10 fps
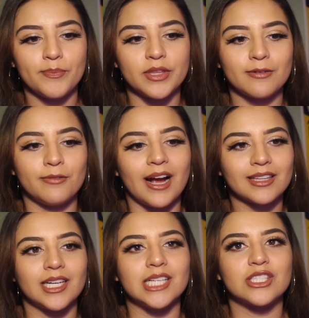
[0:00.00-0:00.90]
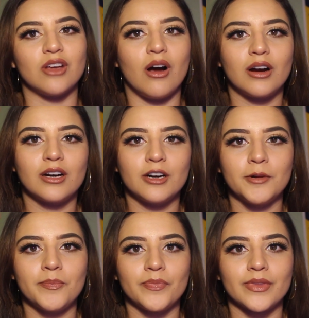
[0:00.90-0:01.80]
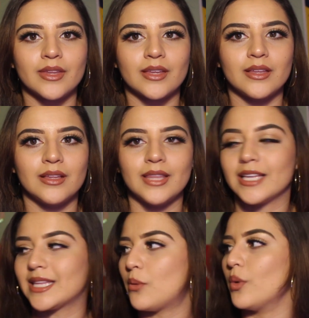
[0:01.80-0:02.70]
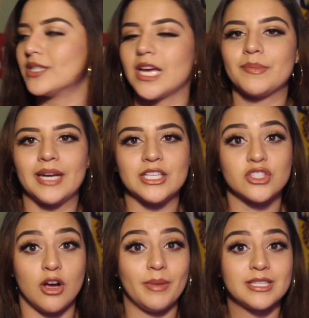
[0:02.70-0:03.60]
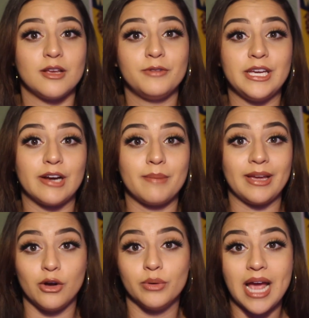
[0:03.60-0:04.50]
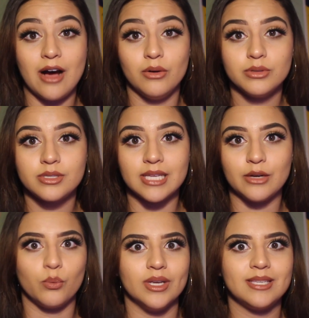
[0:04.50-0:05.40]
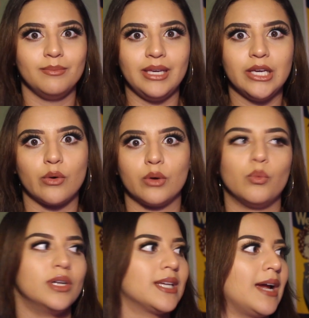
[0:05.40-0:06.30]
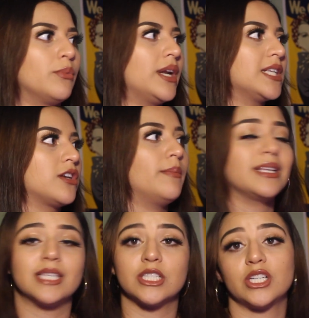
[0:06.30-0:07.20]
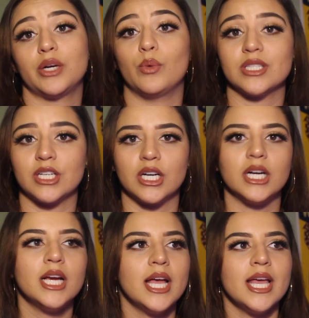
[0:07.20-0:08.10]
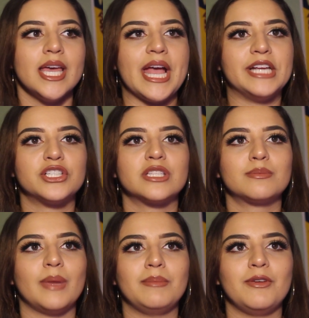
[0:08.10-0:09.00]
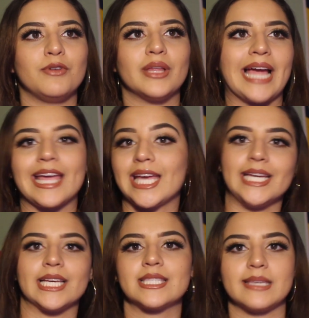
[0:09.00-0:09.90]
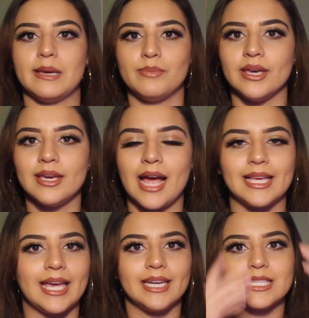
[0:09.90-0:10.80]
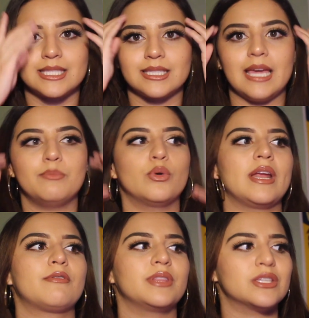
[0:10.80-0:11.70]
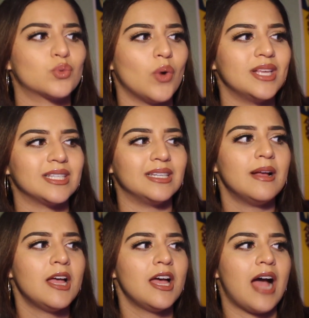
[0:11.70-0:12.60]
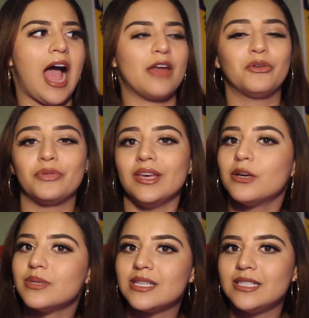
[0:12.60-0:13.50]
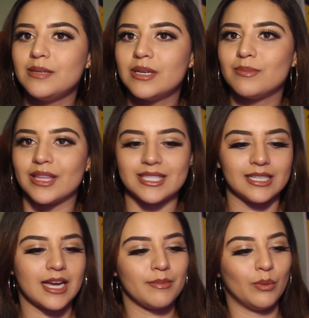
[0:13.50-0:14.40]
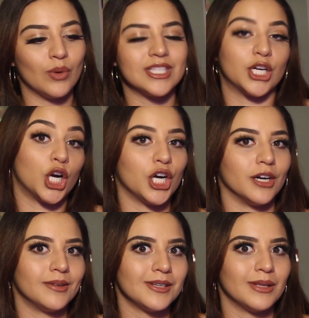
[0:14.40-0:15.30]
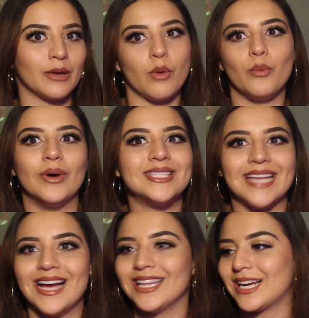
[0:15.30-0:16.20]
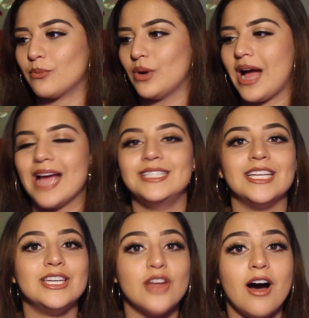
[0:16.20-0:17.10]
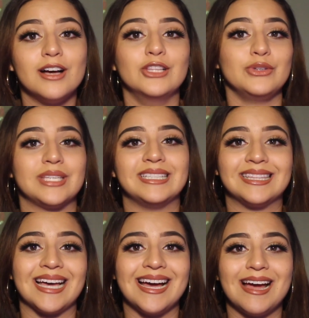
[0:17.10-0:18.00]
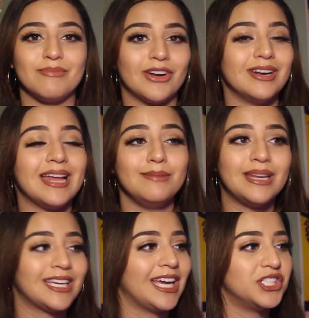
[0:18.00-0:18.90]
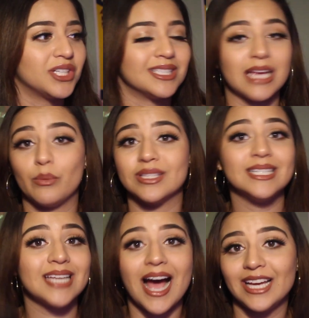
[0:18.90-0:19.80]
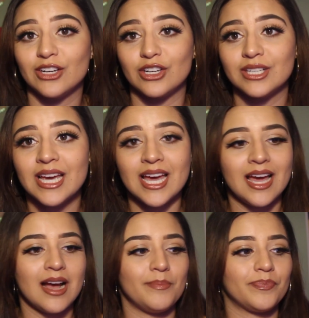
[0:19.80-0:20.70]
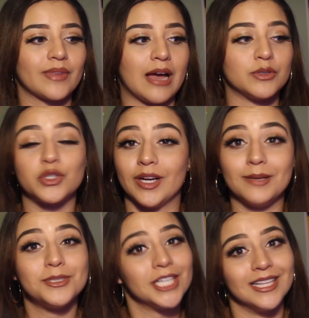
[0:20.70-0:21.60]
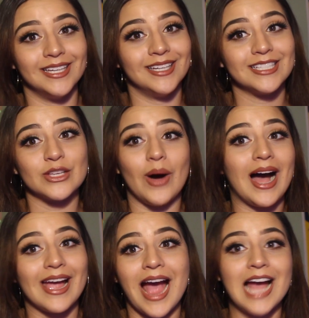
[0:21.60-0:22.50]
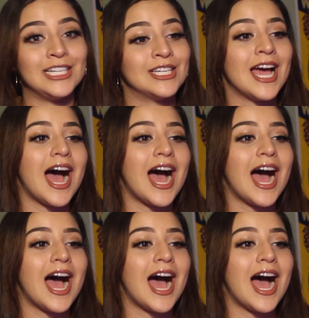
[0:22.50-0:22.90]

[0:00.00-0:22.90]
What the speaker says: But the fact that I saw her, like that one time that I saw myself here at my own house and it wasn't me, or one time when I saw my sister and it wasn't her, it just made me feel like I can't escape it. I can't escape whatever this was, and I don't think it was a demon, but at the same time it wasn't her. Like, what was that? Like, I did not hallucinate that. I'm not on any medications. I wasn't tired. I was straight up chilling, so I